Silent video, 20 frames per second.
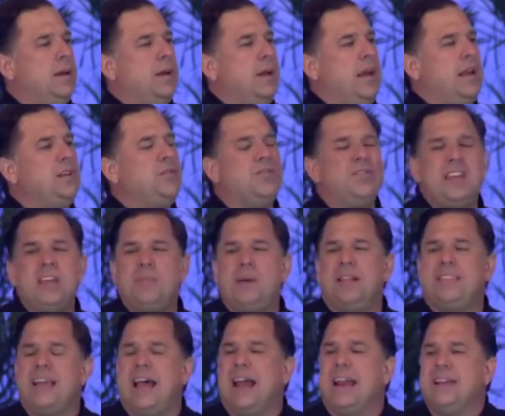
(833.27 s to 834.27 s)
And you think
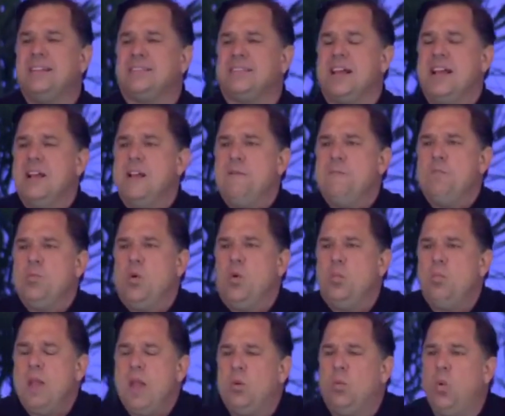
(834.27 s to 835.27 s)
about that as,
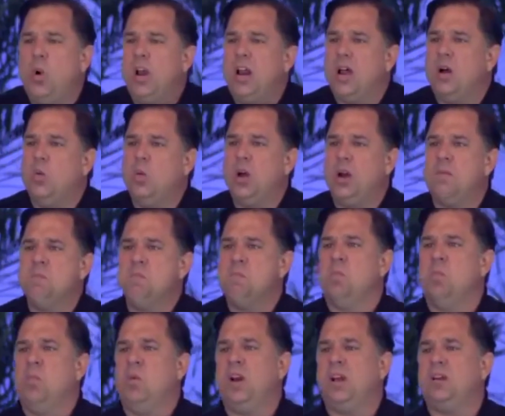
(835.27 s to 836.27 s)
man, what
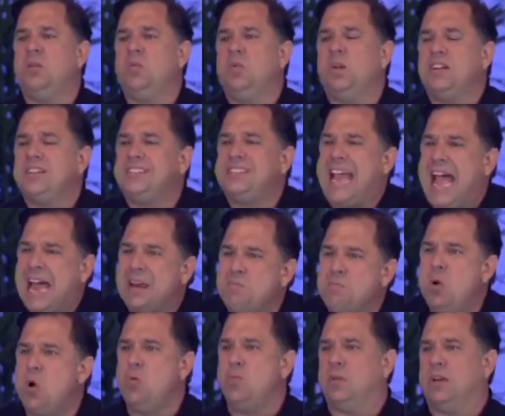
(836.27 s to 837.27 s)
a sad
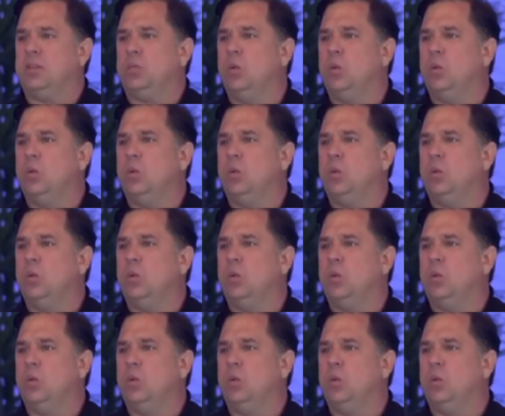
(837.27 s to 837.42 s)
moment.